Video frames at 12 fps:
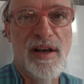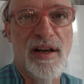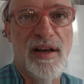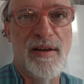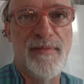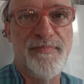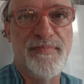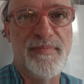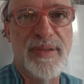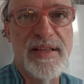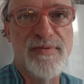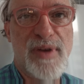Um,
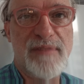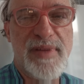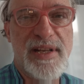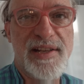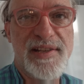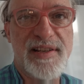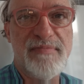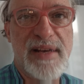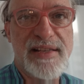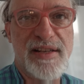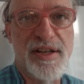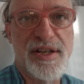please write me an instant
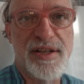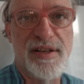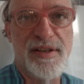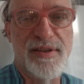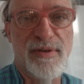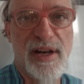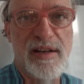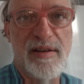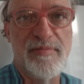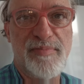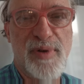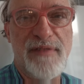message, a direct
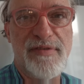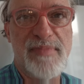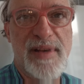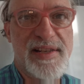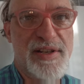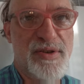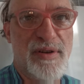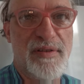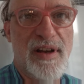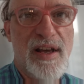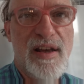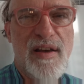and private message
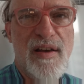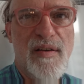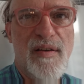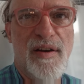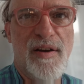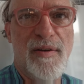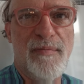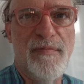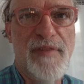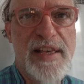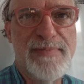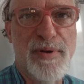on um,
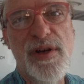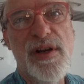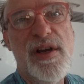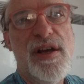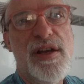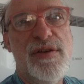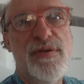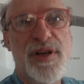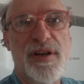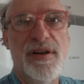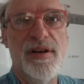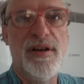Facebook. You
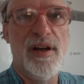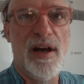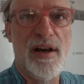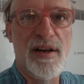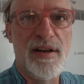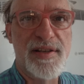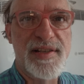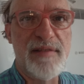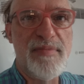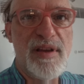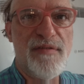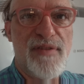can uh, send
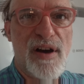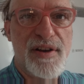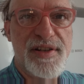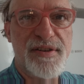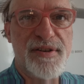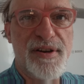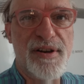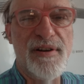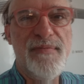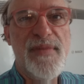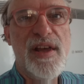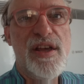me a
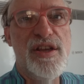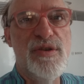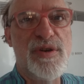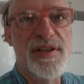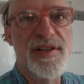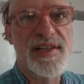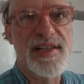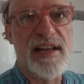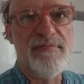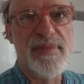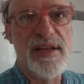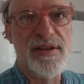Voxer. You can
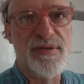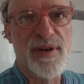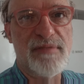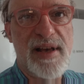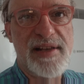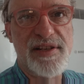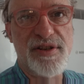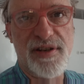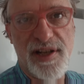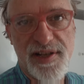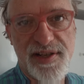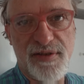send me a direct message on
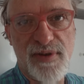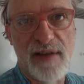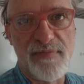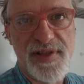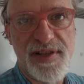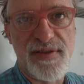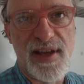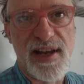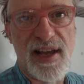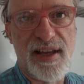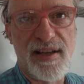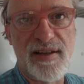Instagram so that
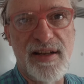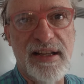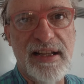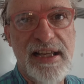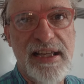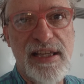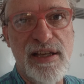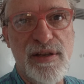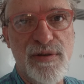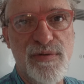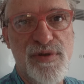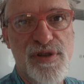I can link
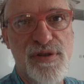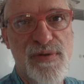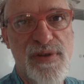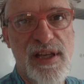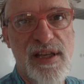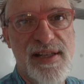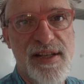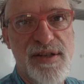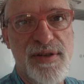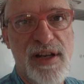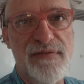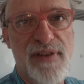you to the, send
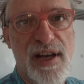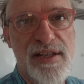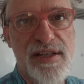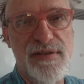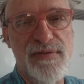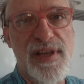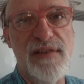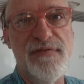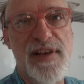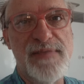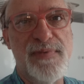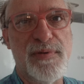you an invite to the
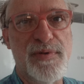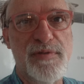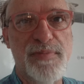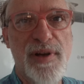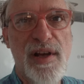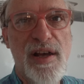Facebook group